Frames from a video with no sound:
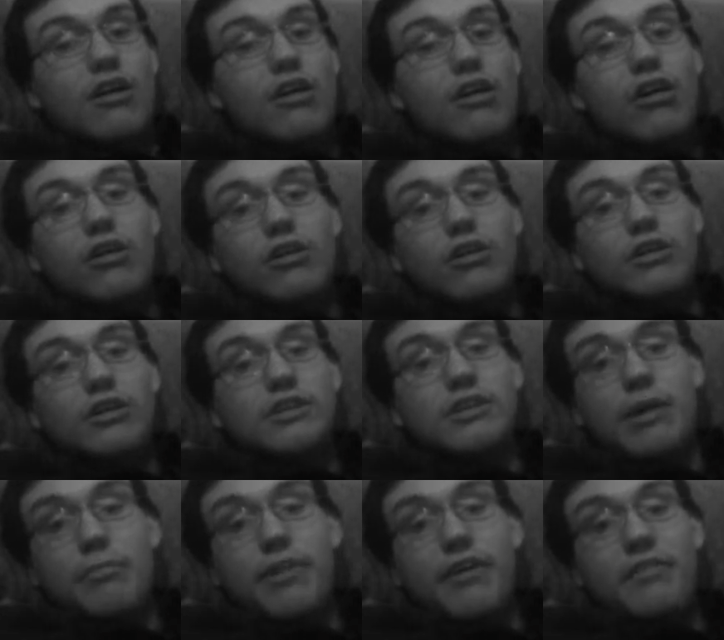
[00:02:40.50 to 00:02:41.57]
or
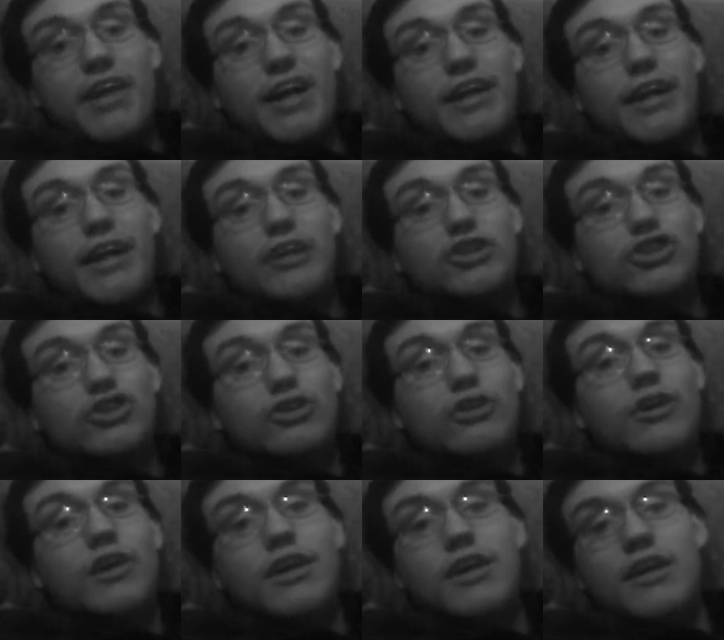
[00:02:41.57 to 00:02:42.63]
something of that nature.
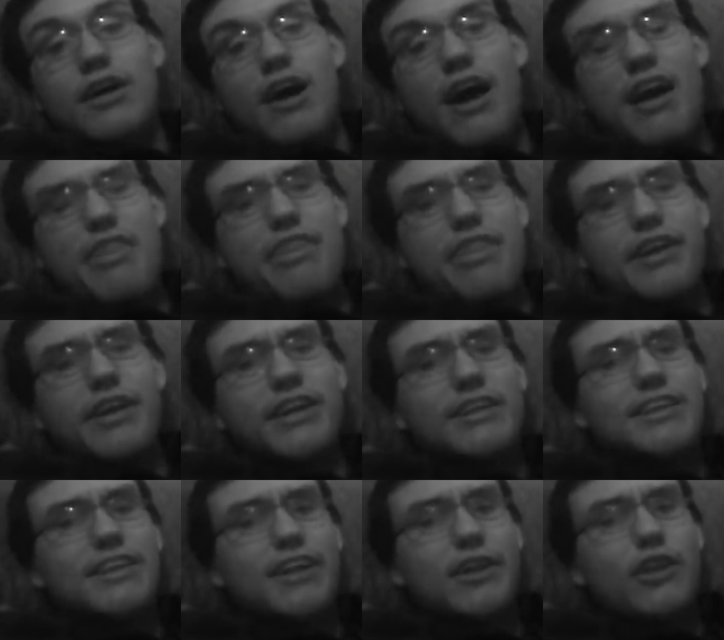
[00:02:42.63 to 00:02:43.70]
I think
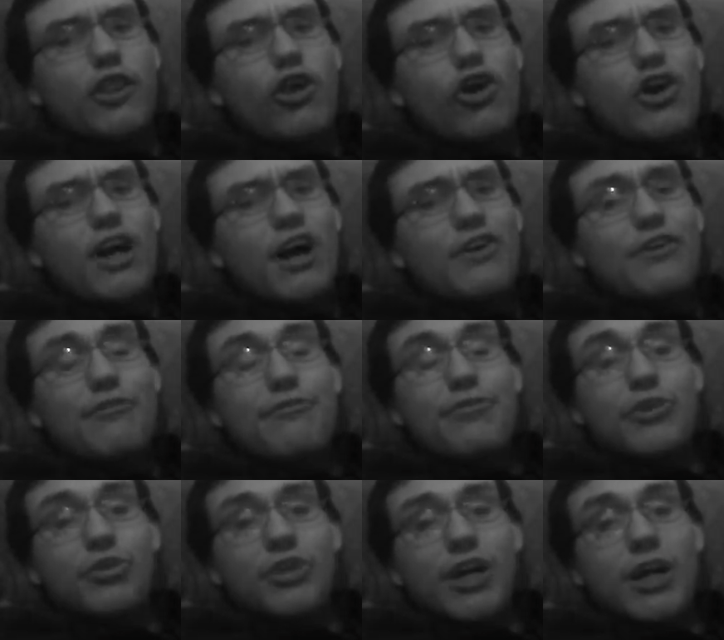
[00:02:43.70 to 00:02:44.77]
it did log out a
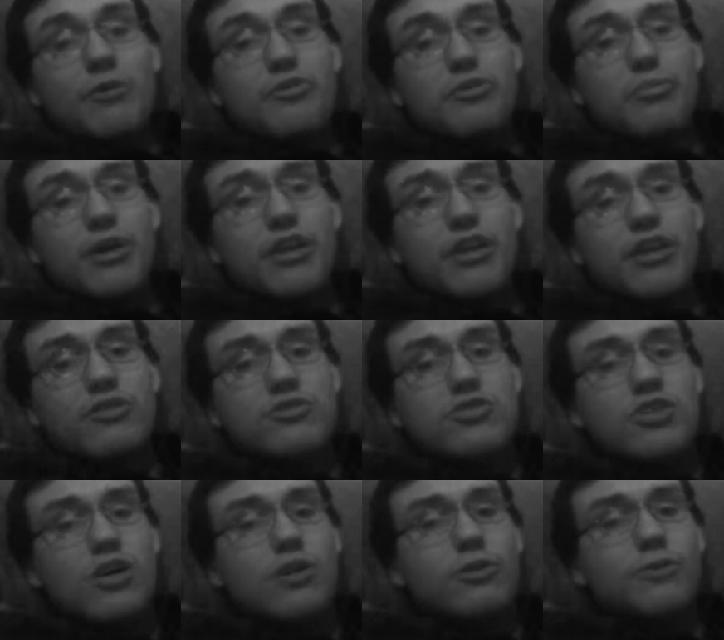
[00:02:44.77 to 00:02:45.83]
few times for me, though,
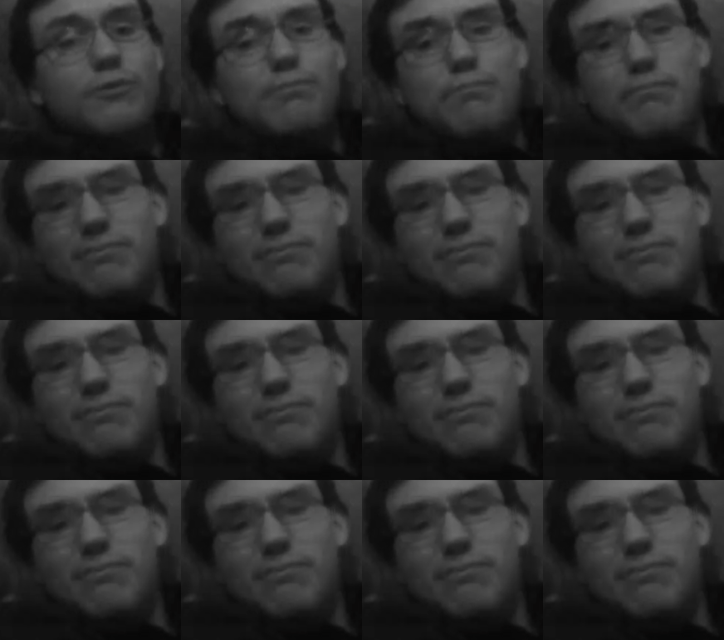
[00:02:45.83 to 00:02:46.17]
so